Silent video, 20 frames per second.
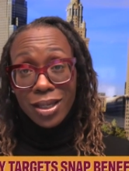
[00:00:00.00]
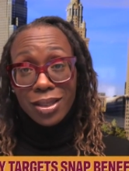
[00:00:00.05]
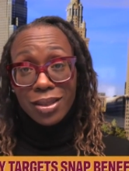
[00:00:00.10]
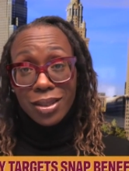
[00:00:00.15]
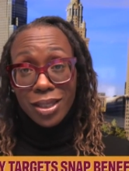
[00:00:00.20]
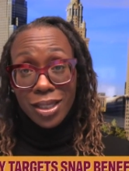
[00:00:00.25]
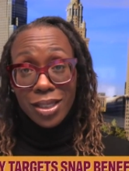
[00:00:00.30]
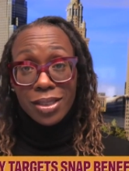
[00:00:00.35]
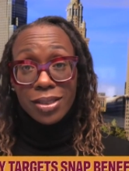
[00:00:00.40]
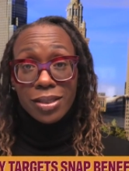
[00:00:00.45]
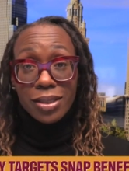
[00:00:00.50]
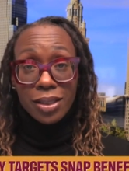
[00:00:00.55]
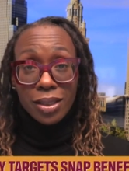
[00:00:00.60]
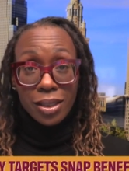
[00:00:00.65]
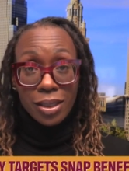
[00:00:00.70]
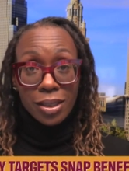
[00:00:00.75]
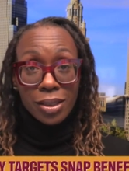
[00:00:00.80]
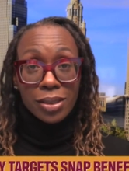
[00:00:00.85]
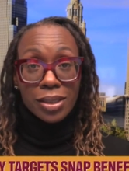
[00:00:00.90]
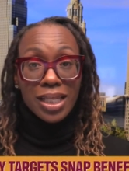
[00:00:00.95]
This
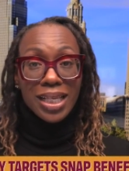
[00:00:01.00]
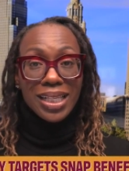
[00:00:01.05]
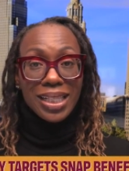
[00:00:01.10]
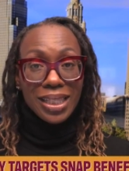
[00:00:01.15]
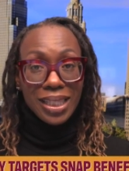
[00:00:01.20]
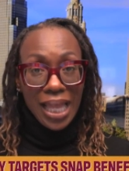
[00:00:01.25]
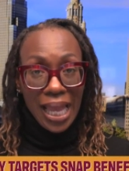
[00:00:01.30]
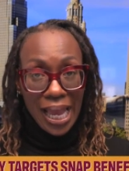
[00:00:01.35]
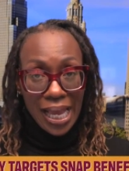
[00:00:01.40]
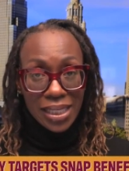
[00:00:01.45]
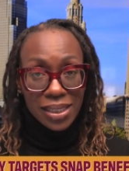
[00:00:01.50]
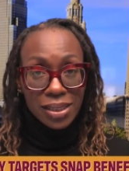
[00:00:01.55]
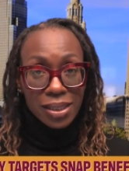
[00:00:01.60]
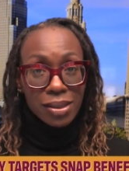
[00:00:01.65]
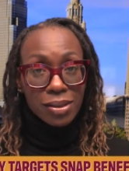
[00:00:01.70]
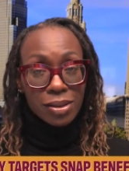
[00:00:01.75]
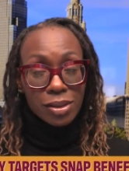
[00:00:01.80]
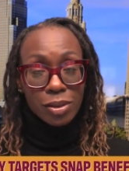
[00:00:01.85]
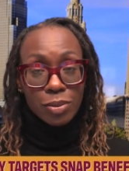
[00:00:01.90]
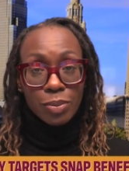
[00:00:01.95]
is
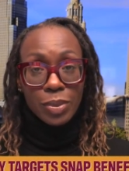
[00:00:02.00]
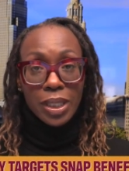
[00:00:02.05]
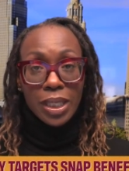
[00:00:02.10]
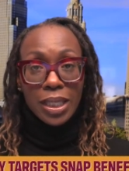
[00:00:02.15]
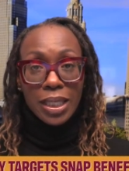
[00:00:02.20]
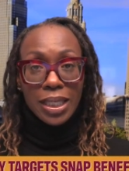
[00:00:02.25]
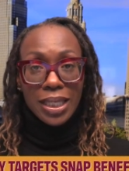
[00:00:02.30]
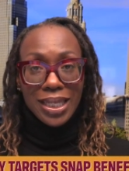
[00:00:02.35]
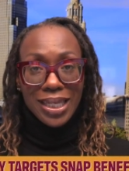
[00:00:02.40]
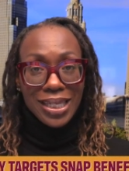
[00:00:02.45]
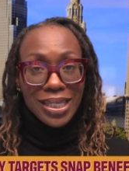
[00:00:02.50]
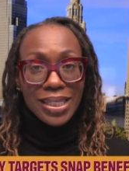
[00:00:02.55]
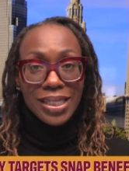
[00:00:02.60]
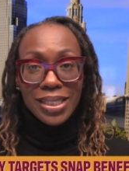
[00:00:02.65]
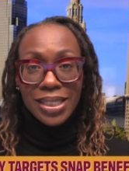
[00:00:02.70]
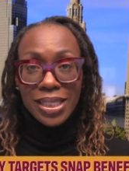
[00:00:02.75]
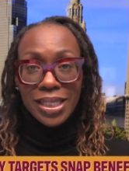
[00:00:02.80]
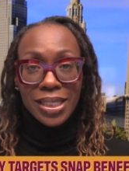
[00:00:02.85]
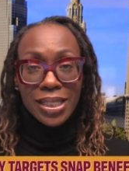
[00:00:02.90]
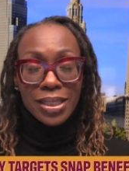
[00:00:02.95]
classism
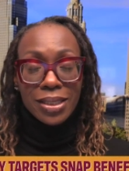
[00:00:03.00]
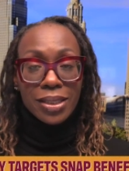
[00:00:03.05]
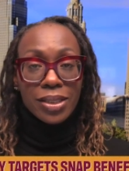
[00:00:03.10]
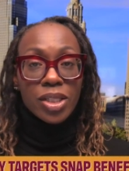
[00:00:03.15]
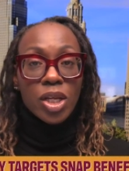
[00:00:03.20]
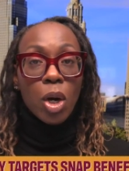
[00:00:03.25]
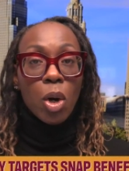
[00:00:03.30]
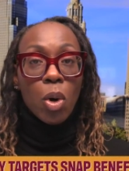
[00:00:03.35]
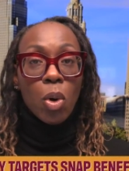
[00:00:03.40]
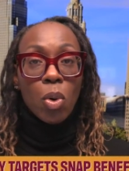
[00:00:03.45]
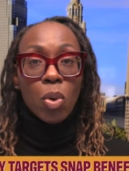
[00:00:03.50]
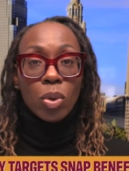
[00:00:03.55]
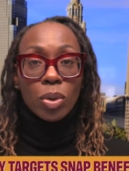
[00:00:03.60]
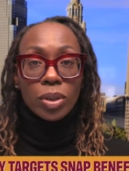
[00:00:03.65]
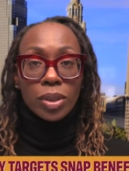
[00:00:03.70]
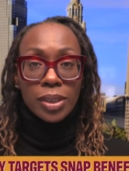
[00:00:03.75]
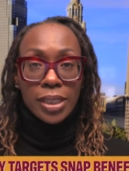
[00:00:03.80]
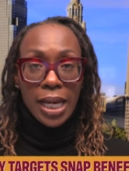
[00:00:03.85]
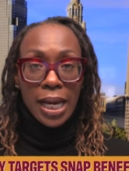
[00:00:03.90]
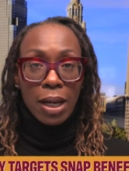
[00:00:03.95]
indeed, no
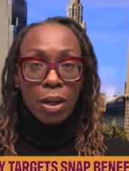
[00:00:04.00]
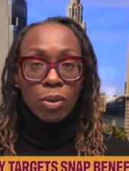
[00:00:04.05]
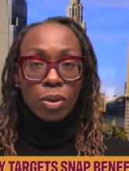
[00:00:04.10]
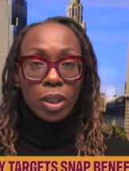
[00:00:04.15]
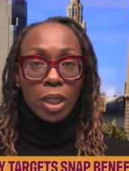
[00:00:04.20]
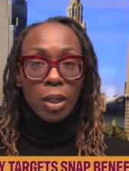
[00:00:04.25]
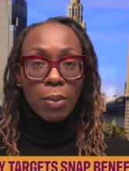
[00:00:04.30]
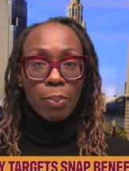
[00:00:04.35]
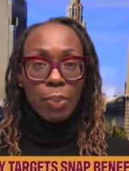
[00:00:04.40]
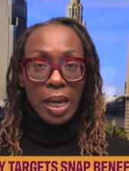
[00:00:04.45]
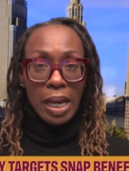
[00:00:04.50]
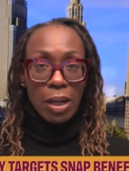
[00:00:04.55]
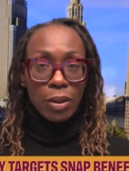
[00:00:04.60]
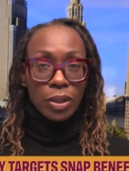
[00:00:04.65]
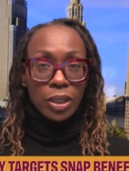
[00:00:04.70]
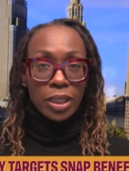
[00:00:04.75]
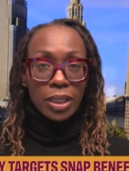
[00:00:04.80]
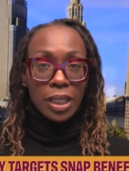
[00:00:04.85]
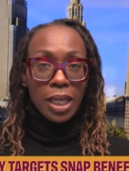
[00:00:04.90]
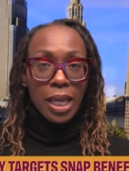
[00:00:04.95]
doubt about
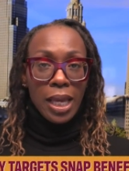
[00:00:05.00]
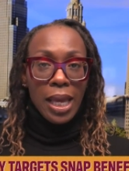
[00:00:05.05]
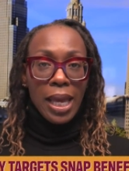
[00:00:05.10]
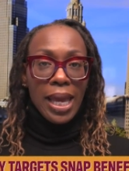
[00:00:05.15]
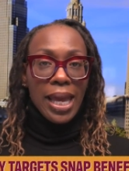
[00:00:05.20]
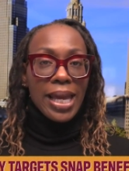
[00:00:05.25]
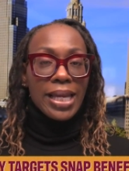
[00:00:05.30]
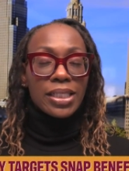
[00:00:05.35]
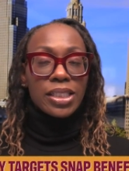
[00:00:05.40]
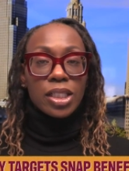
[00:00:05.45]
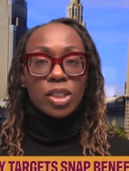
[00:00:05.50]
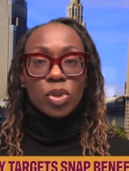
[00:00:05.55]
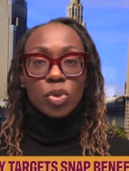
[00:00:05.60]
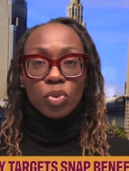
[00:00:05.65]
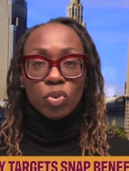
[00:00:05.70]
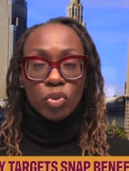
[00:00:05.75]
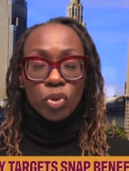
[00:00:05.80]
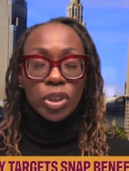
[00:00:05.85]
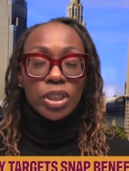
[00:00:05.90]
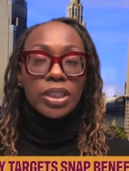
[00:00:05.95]
it, and just
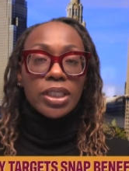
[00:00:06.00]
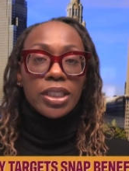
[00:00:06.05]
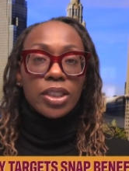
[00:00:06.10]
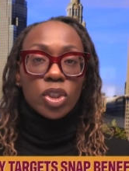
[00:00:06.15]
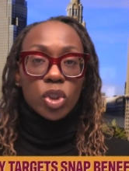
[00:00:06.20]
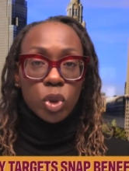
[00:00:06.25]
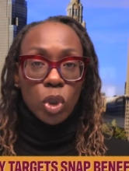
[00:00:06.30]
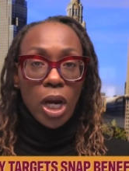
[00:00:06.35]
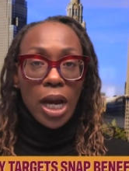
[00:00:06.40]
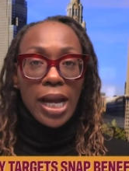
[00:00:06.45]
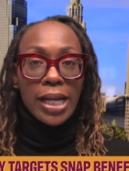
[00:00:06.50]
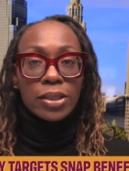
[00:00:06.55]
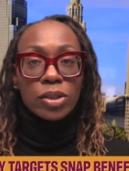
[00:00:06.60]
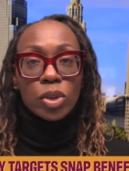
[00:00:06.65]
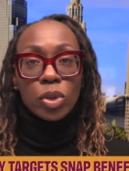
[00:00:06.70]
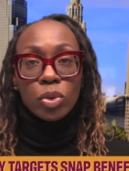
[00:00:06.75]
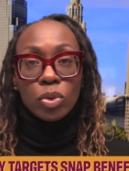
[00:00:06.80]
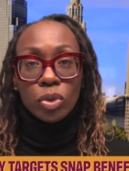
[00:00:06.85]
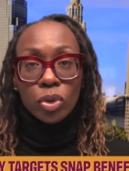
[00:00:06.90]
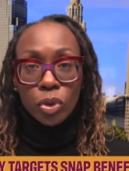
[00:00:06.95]
really trying
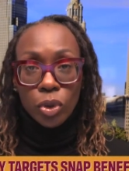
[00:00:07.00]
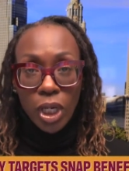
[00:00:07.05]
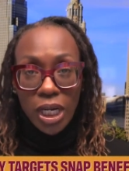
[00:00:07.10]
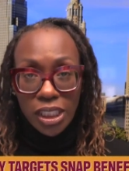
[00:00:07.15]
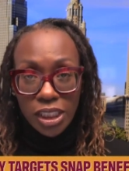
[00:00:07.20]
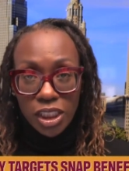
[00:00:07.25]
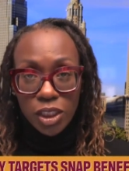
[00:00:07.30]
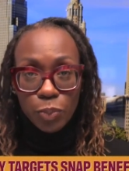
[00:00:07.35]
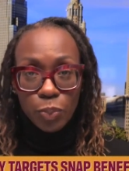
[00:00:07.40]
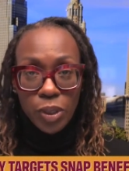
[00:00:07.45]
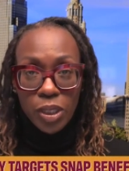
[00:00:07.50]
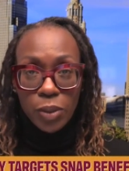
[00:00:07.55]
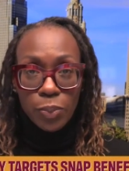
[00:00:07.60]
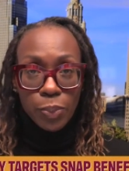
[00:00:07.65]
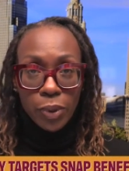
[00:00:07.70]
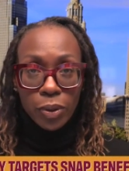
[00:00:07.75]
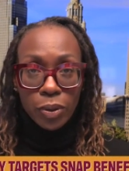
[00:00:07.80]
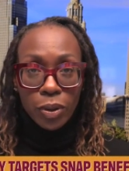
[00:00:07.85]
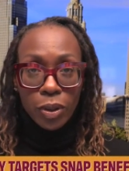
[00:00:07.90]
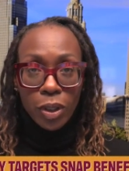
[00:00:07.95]
to crush
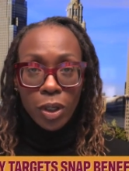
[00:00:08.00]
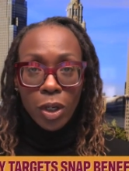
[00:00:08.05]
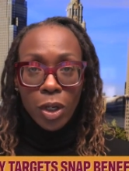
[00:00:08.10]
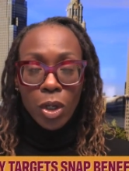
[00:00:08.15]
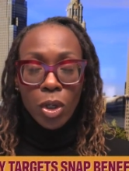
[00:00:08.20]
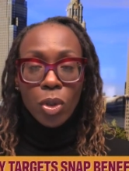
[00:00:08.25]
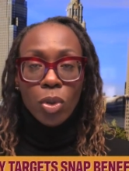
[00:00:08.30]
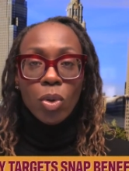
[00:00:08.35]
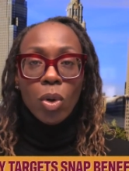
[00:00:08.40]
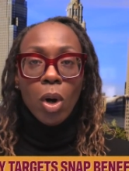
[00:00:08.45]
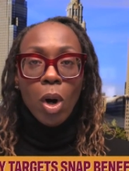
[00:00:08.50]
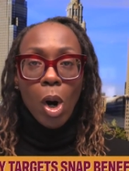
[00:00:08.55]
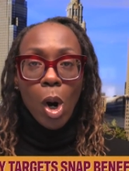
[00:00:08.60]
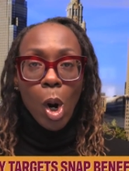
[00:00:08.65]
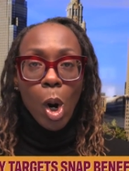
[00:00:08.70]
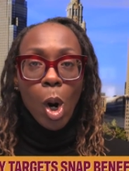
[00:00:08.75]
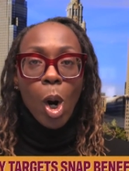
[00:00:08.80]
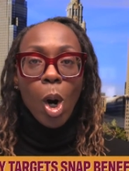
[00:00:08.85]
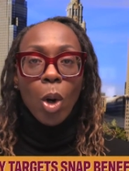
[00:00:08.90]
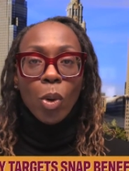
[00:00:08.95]
people who are
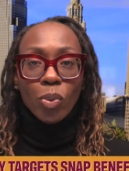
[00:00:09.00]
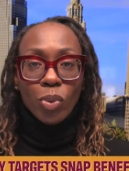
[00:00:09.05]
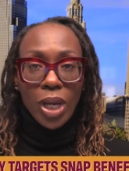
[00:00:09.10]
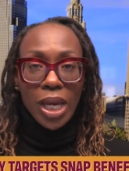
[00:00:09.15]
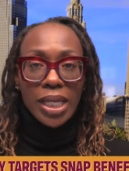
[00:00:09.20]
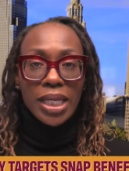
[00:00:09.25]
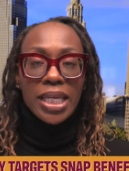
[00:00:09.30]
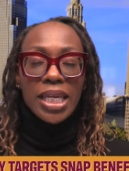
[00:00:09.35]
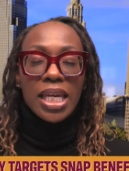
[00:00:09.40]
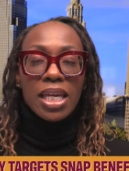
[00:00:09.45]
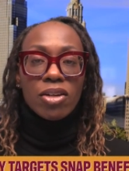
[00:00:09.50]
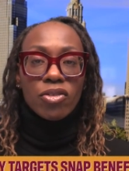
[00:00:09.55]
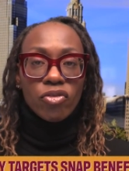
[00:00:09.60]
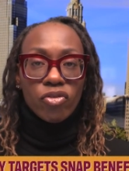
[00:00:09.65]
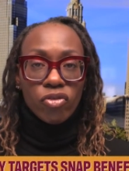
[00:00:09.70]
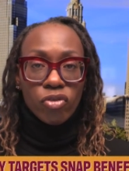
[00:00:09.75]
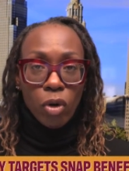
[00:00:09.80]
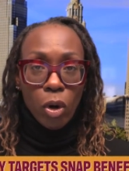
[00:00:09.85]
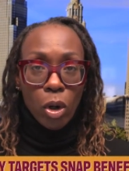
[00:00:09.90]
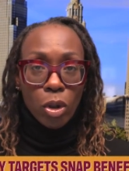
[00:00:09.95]
already in
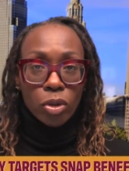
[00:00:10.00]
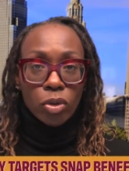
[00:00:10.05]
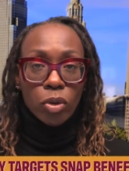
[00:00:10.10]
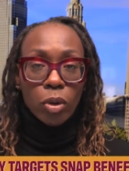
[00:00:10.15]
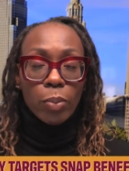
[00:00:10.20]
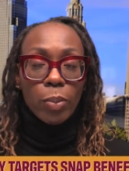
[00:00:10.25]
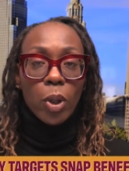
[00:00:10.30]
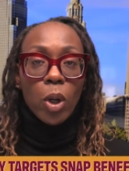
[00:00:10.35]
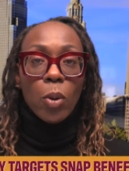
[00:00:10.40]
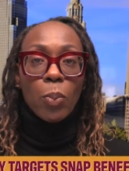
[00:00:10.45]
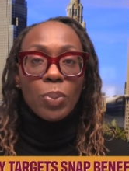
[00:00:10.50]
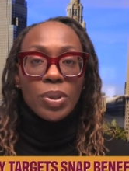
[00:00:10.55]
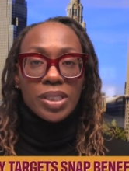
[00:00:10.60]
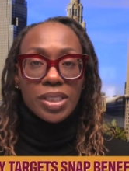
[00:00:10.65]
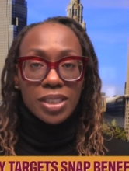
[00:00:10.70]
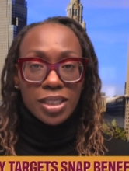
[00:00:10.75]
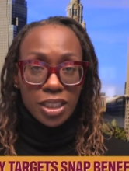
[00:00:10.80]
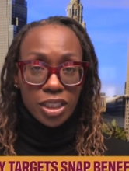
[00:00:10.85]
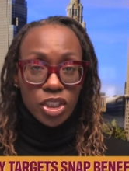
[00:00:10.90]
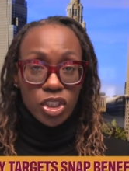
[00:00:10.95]
vulnerable
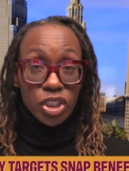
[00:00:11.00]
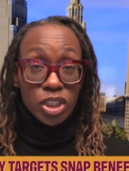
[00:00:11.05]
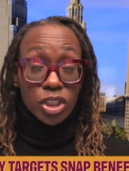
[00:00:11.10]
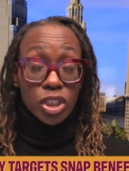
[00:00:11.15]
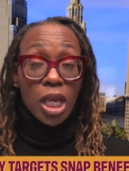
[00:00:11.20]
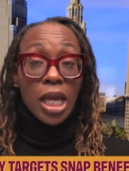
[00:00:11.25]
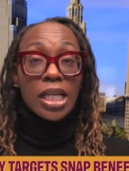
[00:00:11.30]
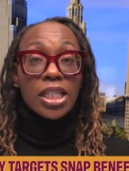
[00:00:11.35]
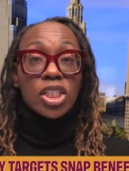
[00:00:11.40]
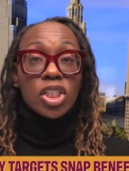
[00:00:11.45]
positions.